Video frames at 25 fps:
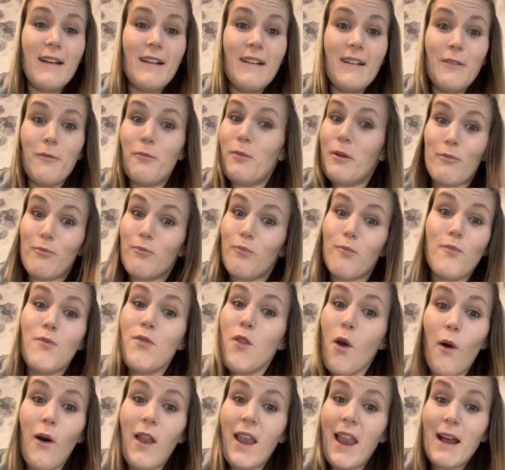We're
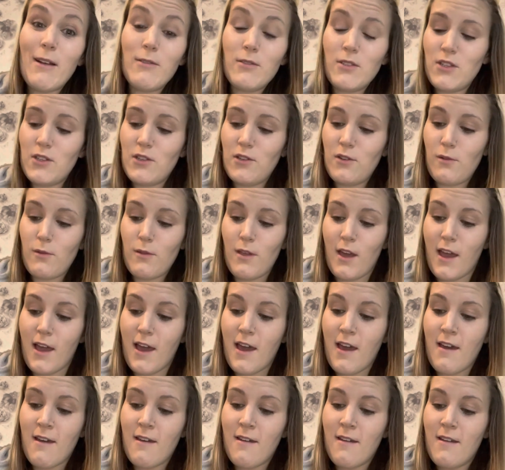not allowed to do
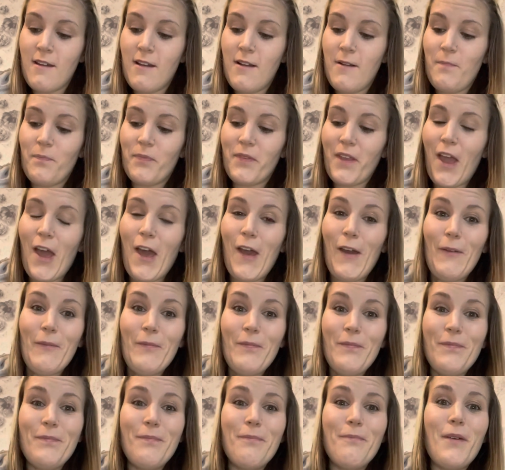that.
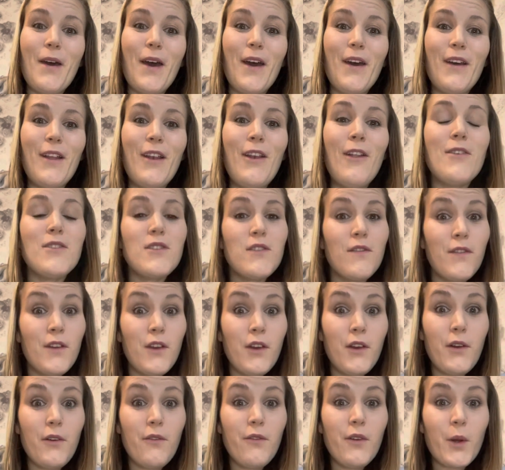But lots of
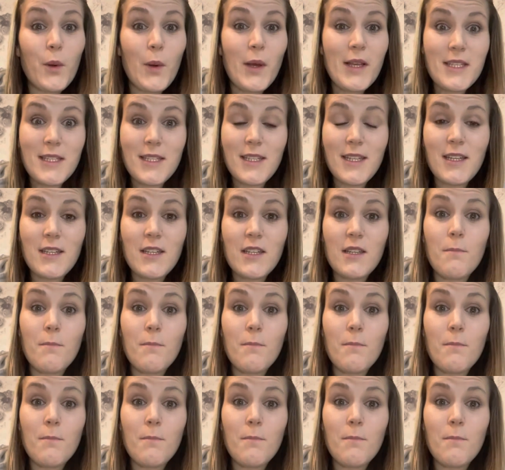you requested